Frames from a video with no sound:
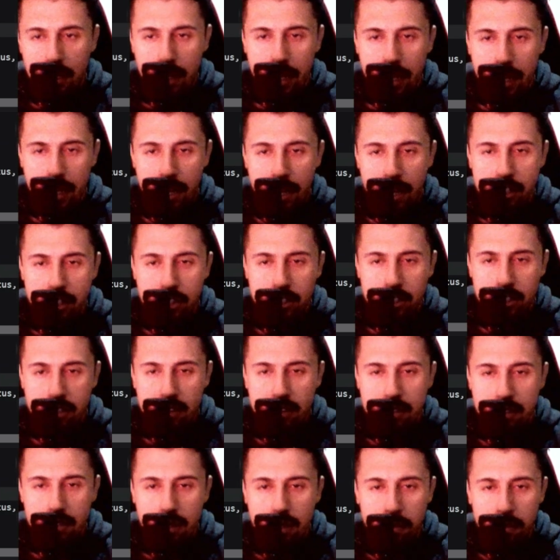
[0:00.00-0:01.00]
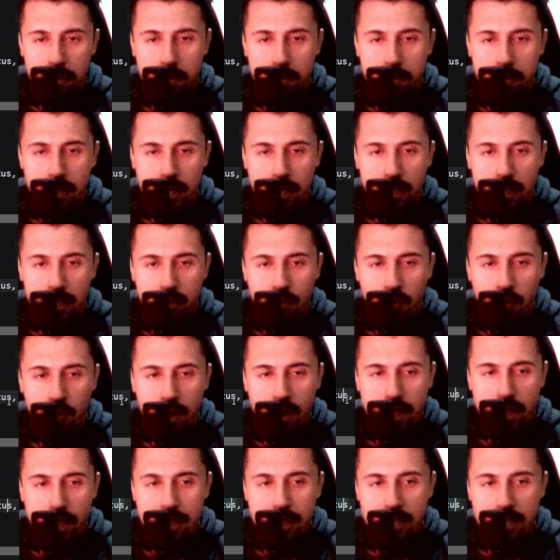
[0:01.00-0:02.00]
I just update
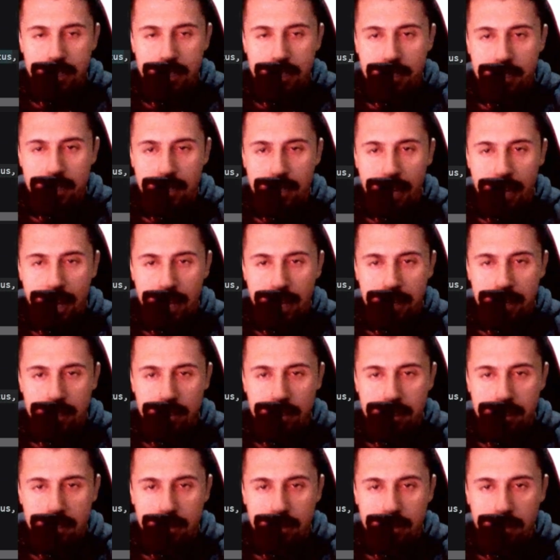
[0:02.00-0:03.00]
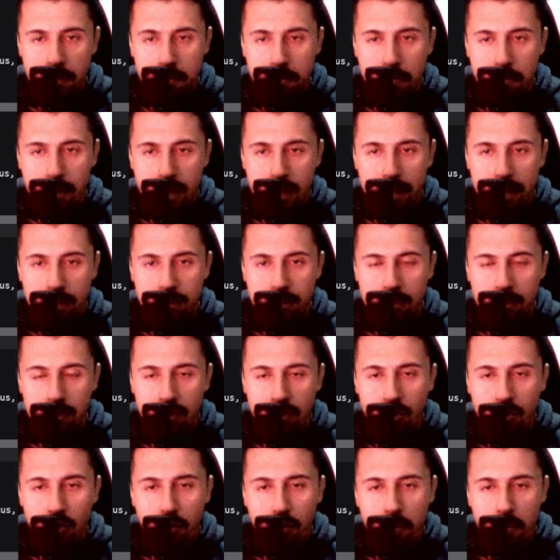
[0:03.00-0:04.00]
with the status no
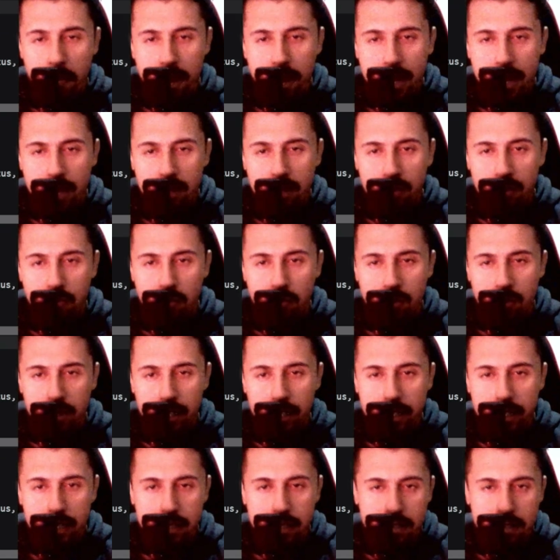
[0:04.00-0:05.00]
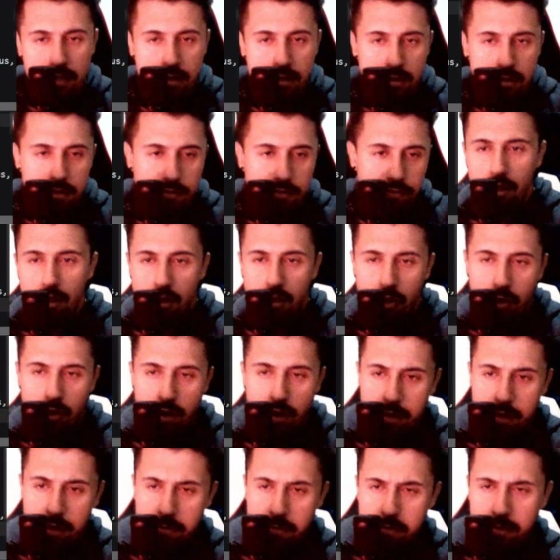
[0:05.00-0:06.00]
matter what it is.
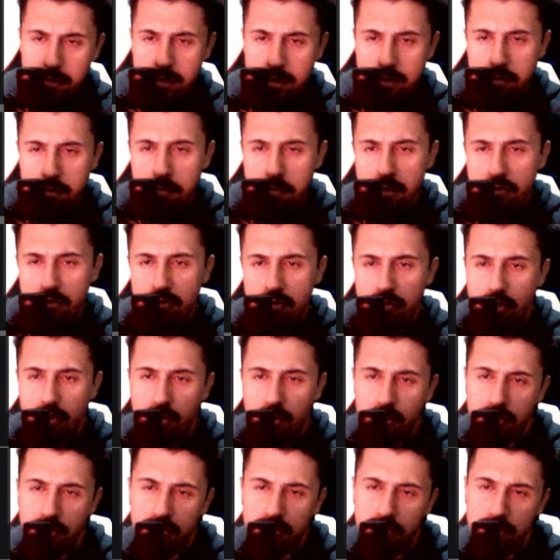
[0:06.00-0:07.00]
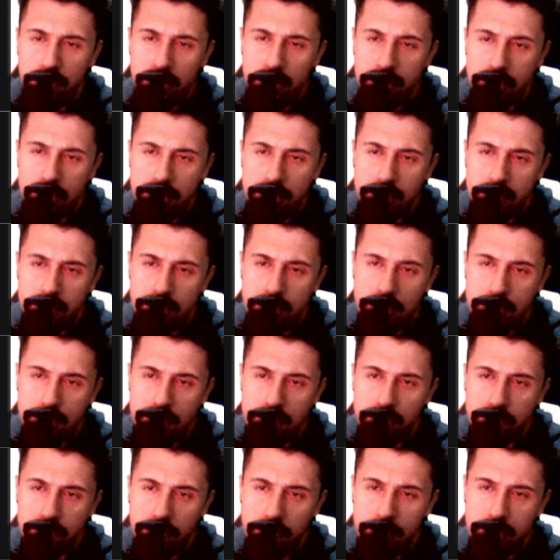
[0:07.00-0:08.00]
Alright, but before we finish this
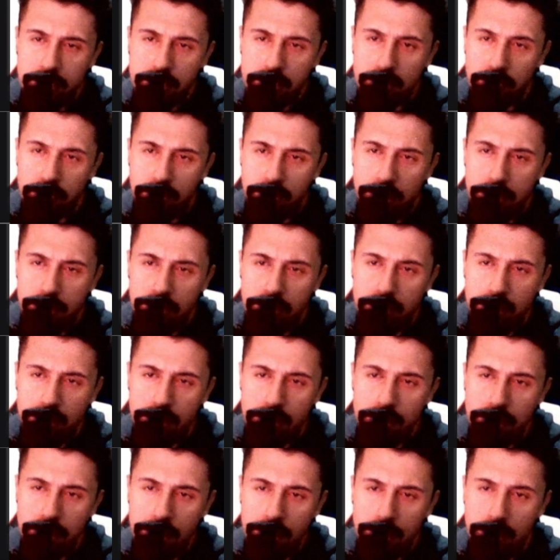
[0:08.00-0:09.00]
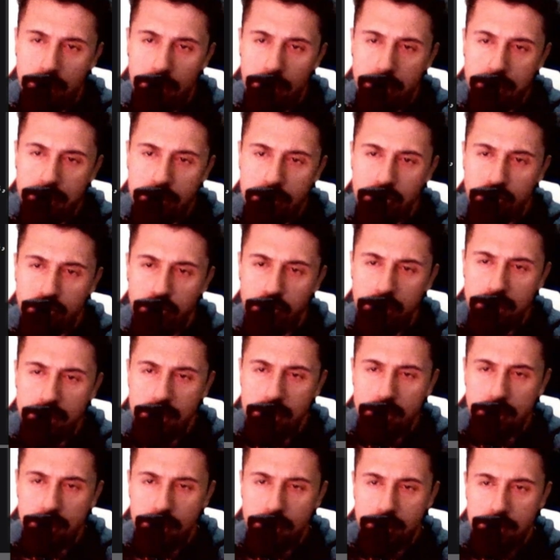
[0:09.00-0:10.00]
function right here, let's
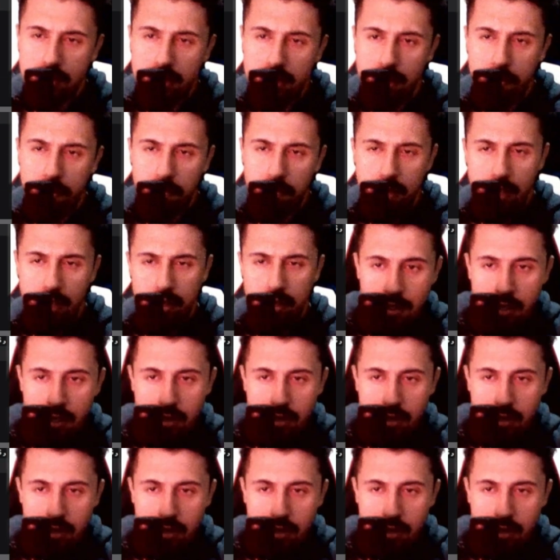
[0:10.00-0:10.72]
return something.